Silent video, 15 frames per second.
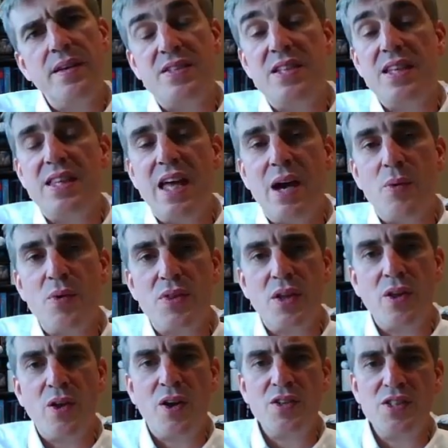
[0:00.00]
If I did that
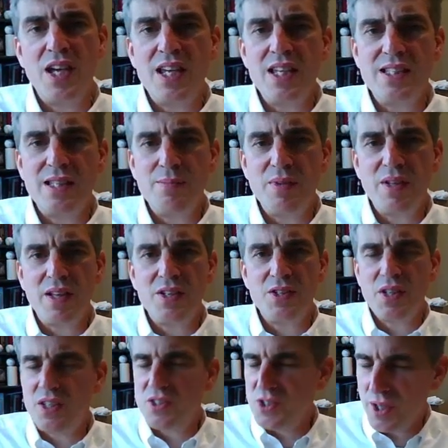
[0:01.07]
with a large eddy
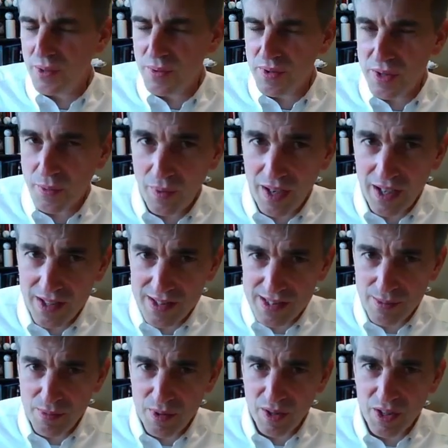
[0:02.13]
simulation, or sorry, with a
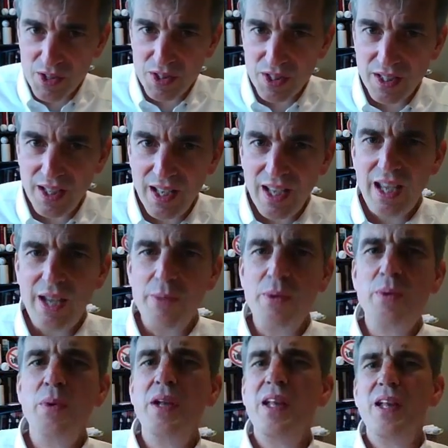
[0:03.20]
RANS simulation, it
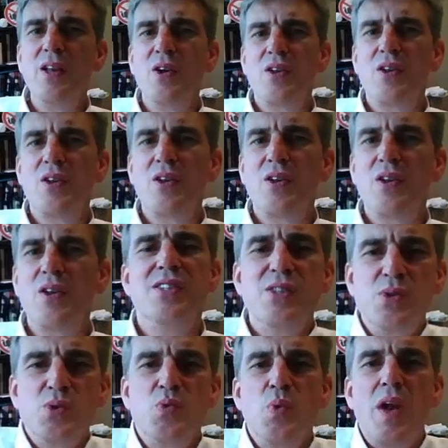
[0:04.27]
would really look like this.
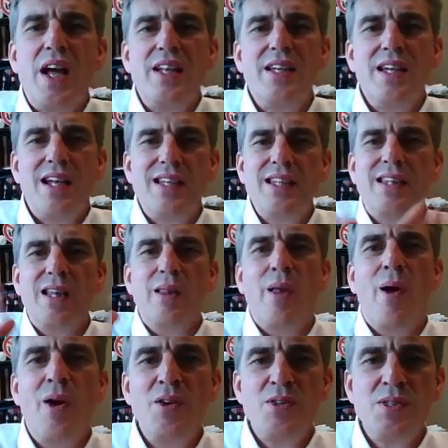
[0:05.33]
This is what I'd get. I'd get the
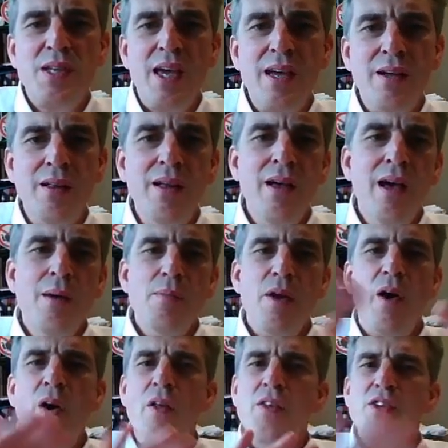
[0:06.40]
large scale,
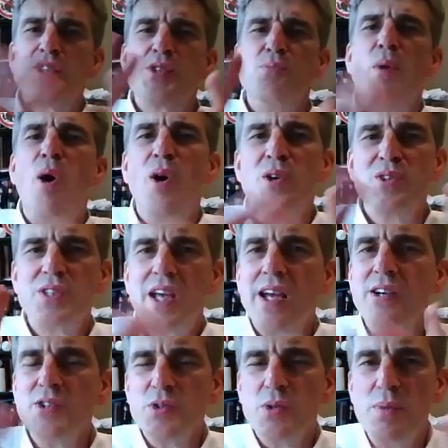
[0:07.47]
but all the small
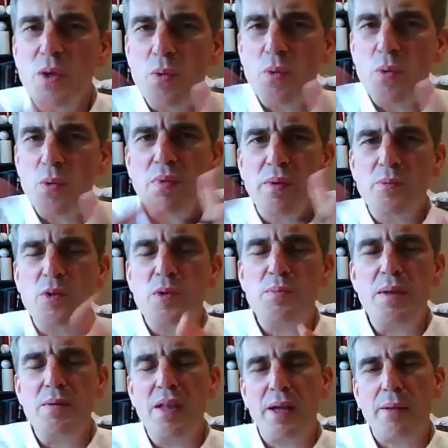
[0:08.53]
scales would
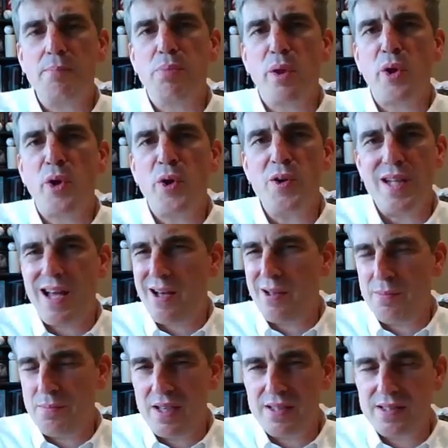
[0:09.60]
be like blurred
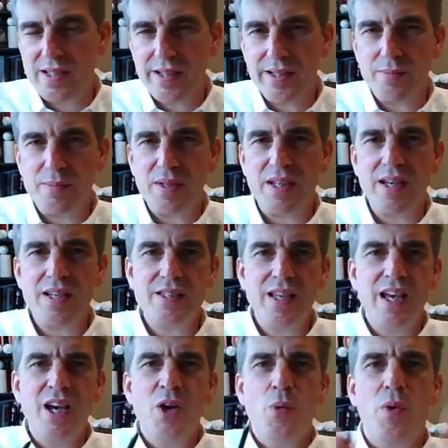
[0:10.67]
out, basically,
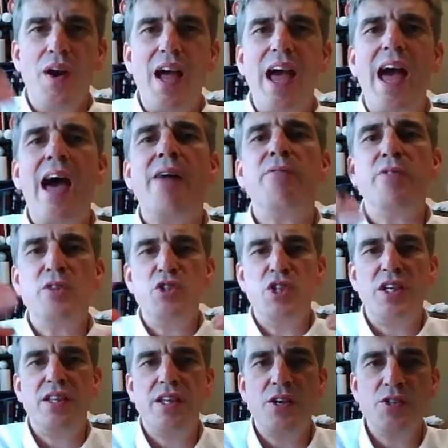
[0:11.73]
because we're
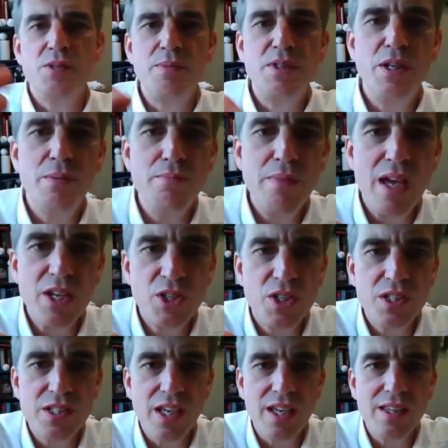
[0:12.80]
averaging those. I mean, your
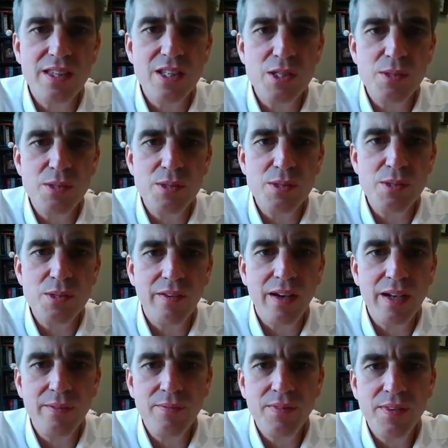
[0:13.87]
mesh is like this big,
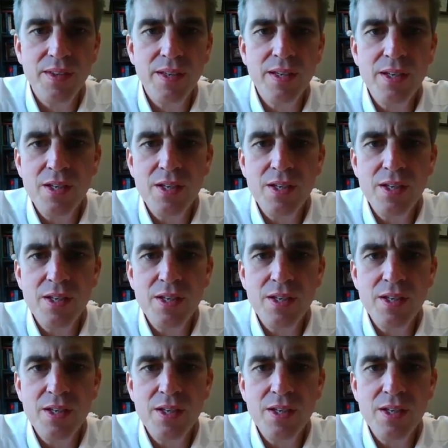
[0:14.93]
right?